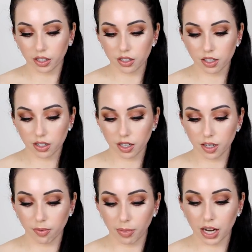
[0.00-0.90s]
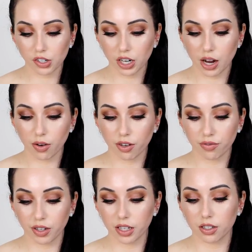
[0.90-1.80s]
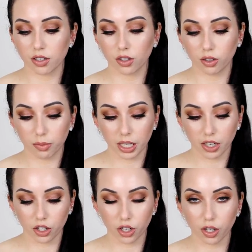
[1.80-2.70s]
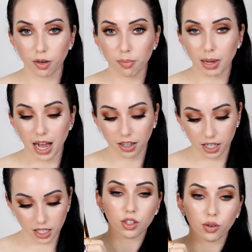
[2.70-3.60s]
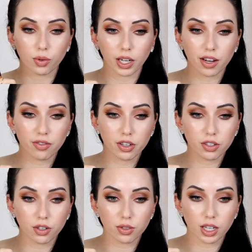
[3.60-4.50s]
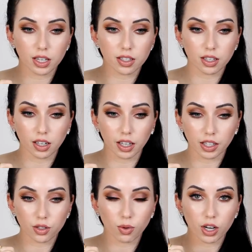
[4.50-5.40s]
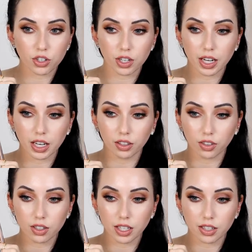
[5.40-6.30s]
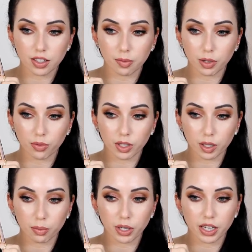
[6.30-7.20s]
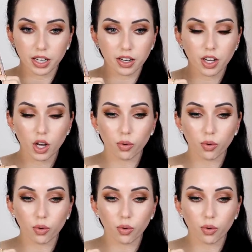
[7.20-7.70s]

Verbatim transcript: This is the Magic Hour Face Illuminator palette. So when I first used this and I like swatched it, it looks like it's gonna be really pretty.